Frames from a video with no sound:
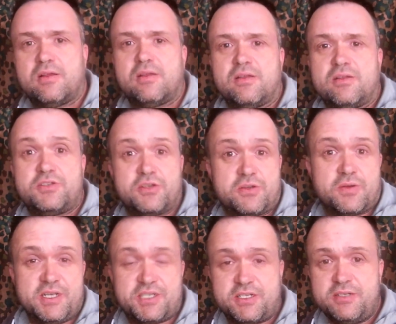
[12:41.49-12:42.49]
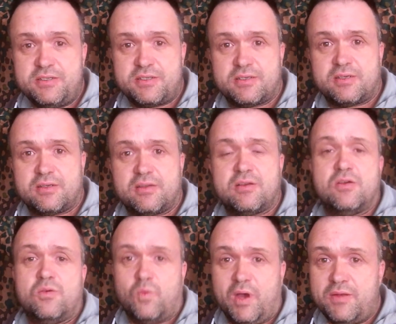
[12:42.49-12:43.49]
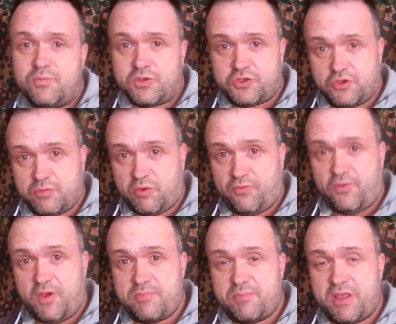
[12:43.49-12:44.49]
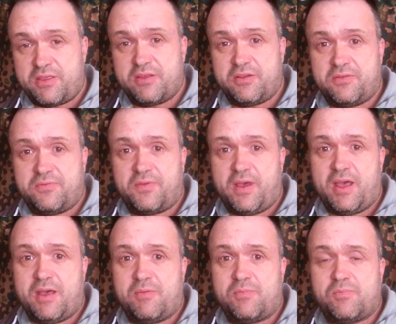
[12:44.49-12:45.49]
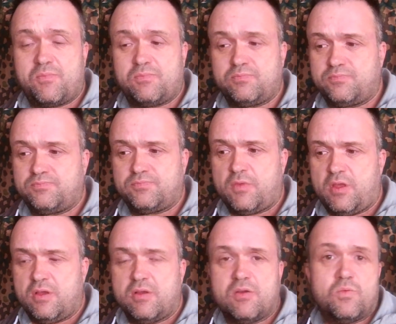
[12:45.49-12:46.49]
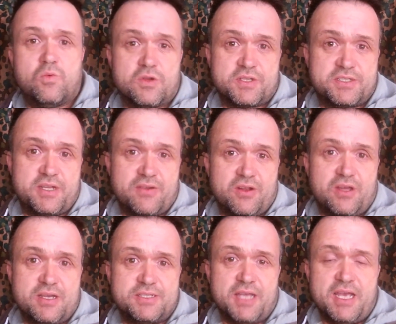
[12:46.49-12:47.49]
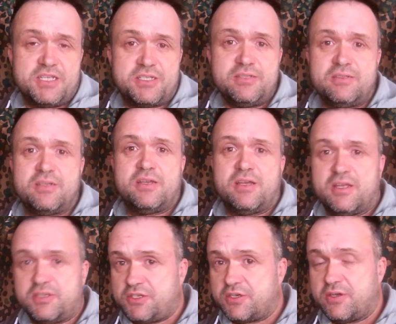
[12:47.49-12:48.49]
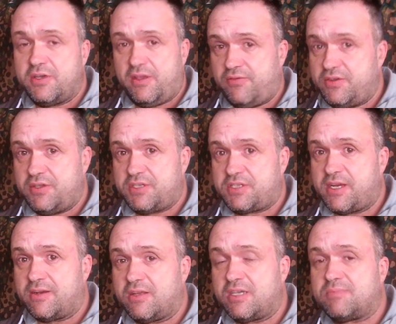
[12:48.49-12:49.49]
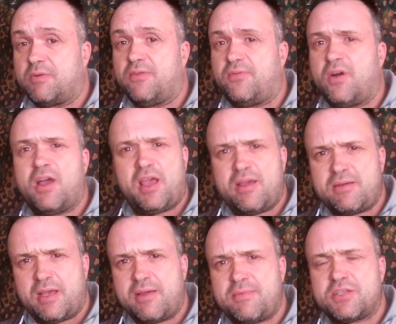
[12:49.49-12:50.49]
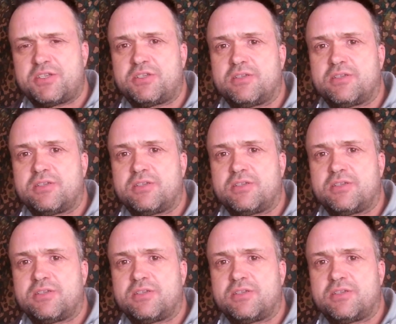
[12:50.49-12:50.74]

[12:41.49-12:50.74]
2 questions. 1, what's your preferred method of water sterilisation? And 2, if you do sterilise by fire, how much